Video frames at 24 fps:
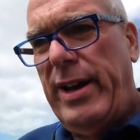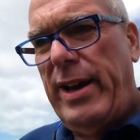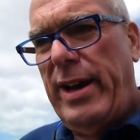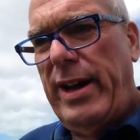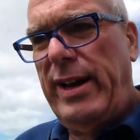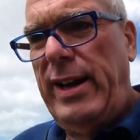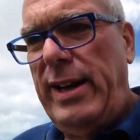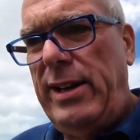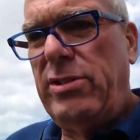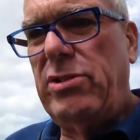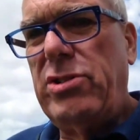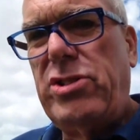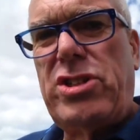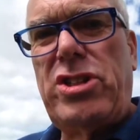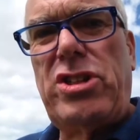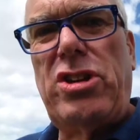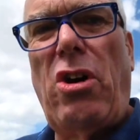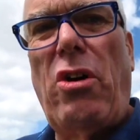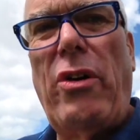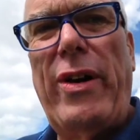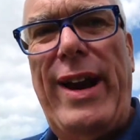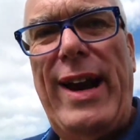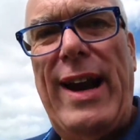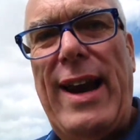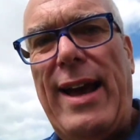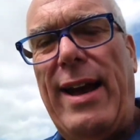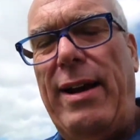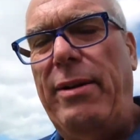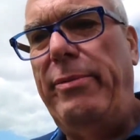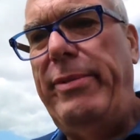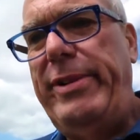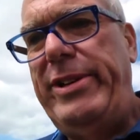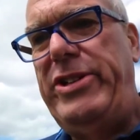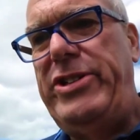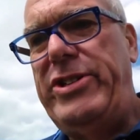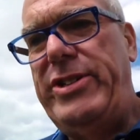and he does sign
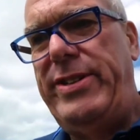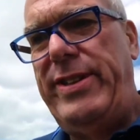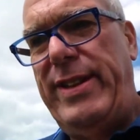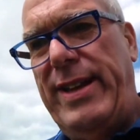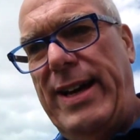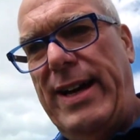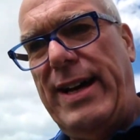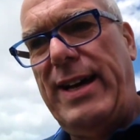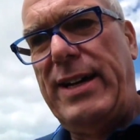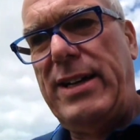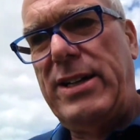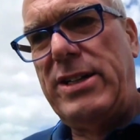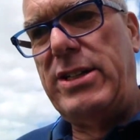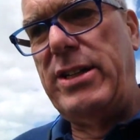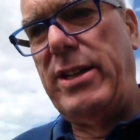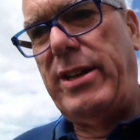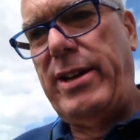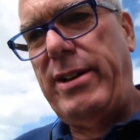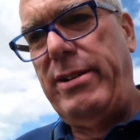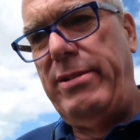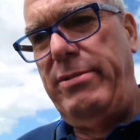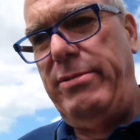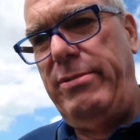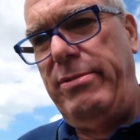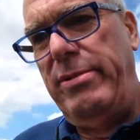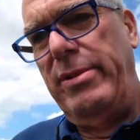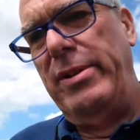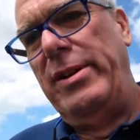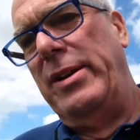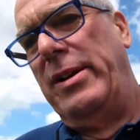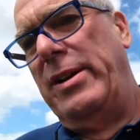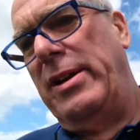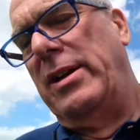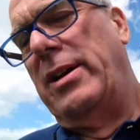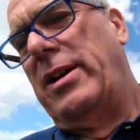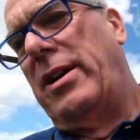language in that, so
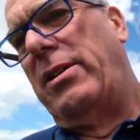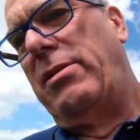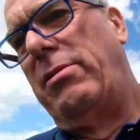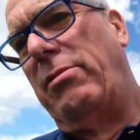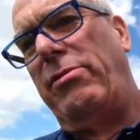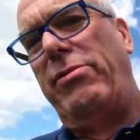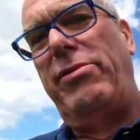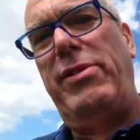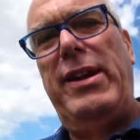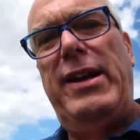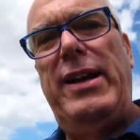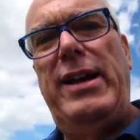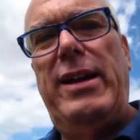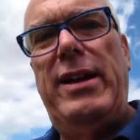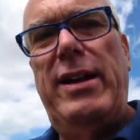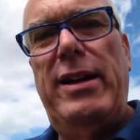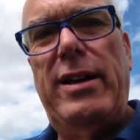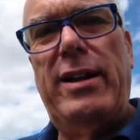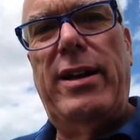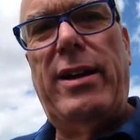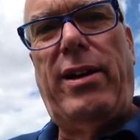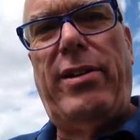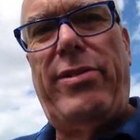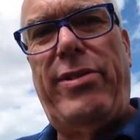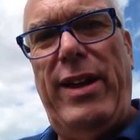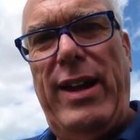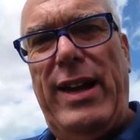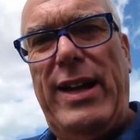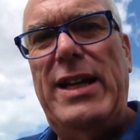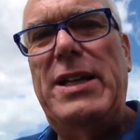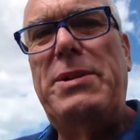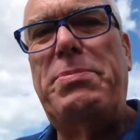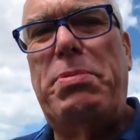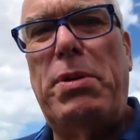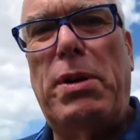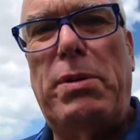I don't think, I think
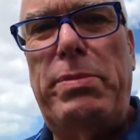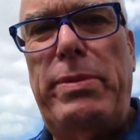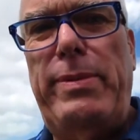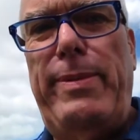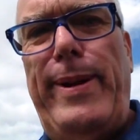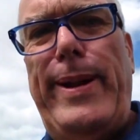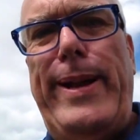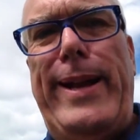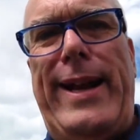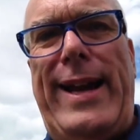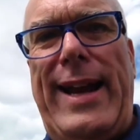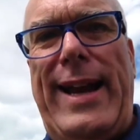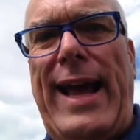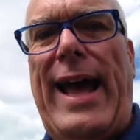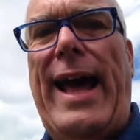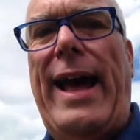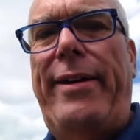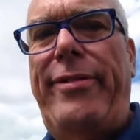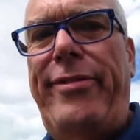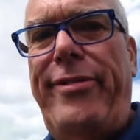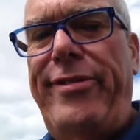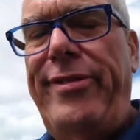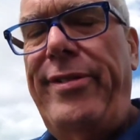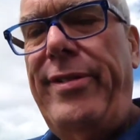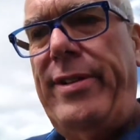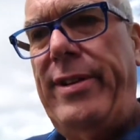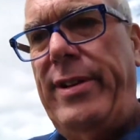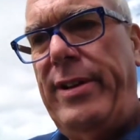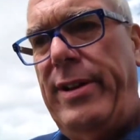he's probably deaf